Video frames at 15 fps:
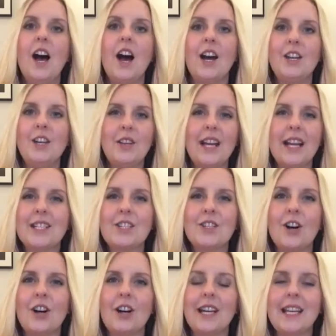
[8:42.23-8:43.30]
I know that is
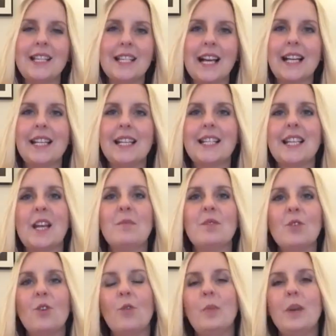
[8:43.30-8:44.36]
not exactly the same
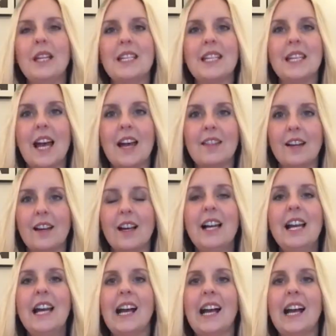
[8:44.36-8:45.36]
as all being together,